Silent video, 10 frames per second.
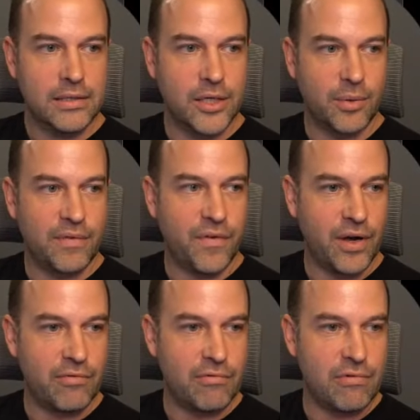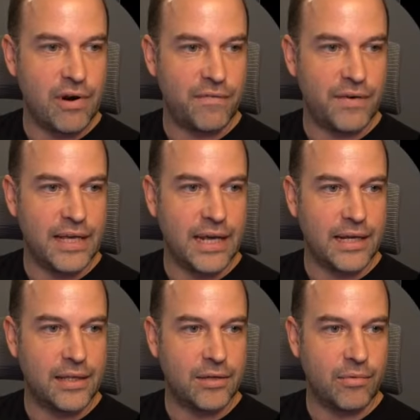So if I roughly get
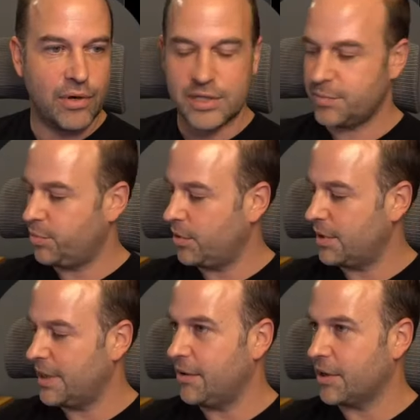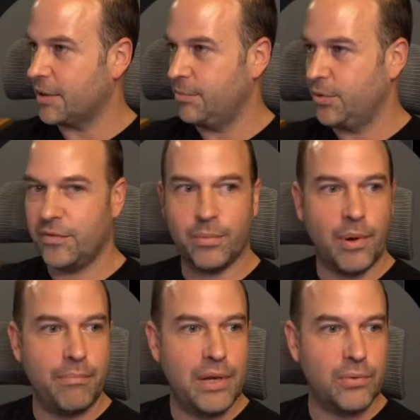it in the right spot, now I can move to
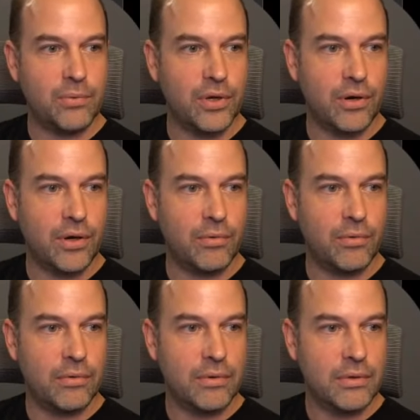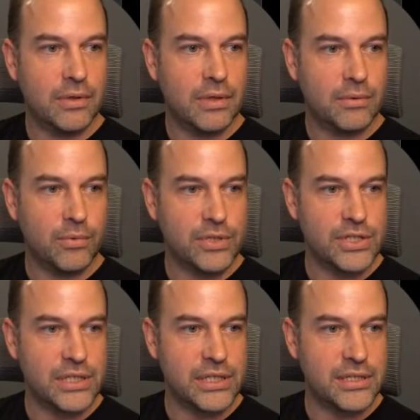my middle dial,
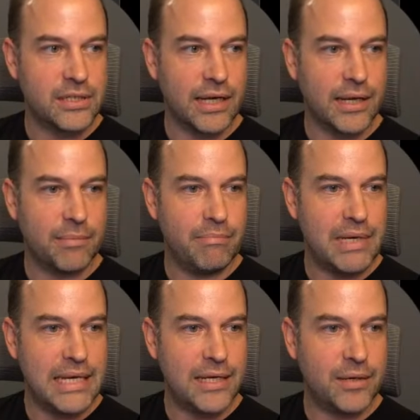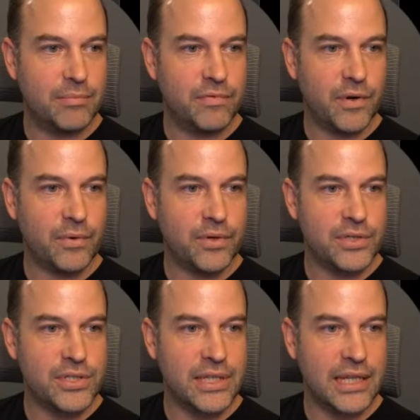which is like a medium
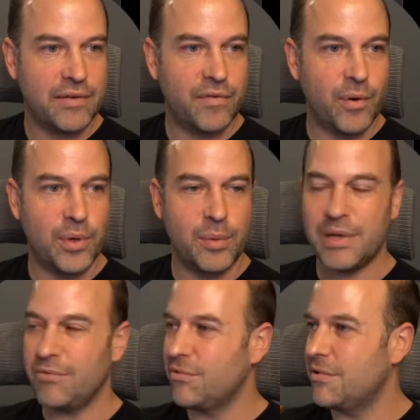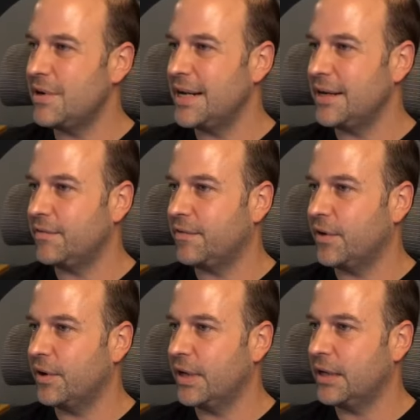focus. And then if I want to be really
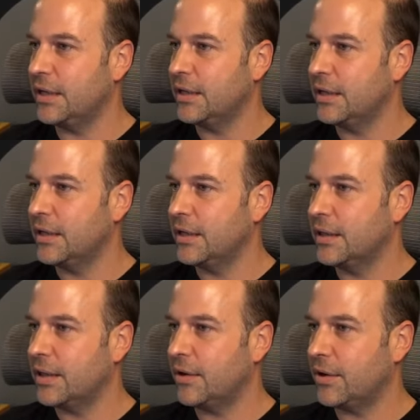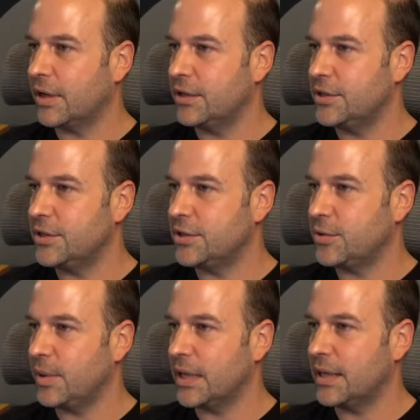fine, then I can just
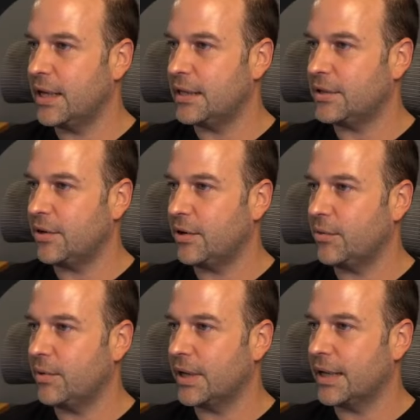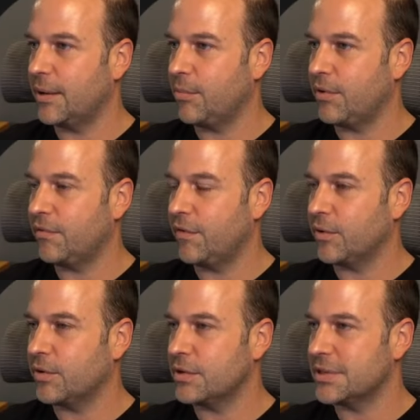tweak that dial and get my
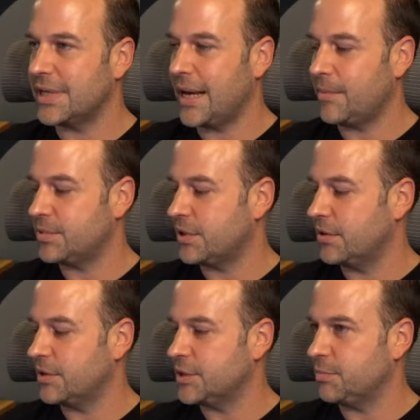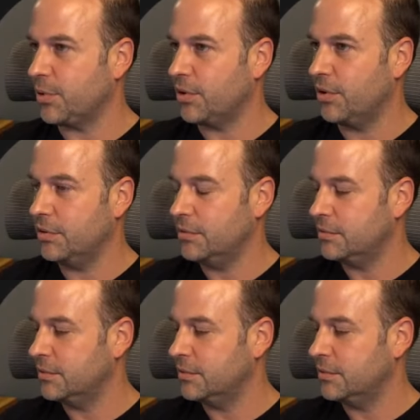focus absolutely spot on,